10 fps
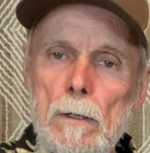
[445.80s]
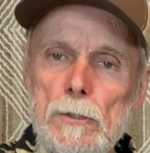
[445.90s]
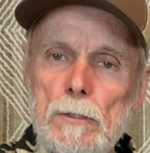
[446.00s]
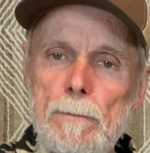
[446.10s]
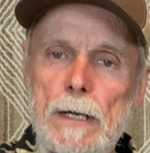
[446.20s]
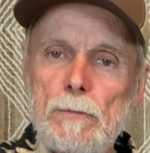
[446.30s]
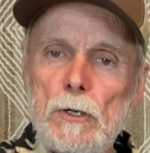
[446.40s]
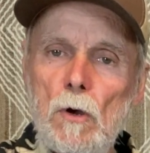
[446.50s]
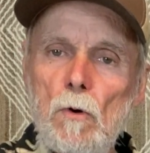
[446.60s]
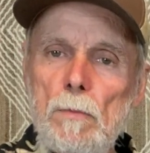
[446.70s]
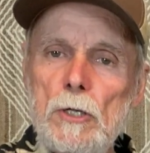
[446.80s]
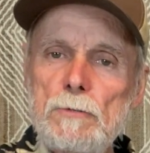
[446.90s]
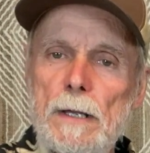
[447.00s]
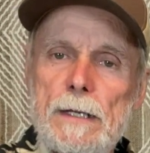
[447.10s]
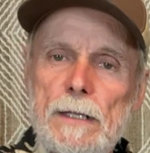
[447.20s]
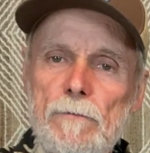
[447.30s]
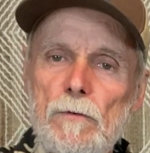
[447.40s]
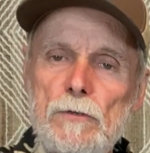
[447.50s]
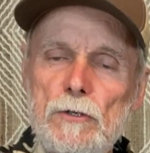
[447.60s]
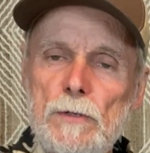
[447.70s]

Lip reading: So I might put a whole bunch of melody in there for just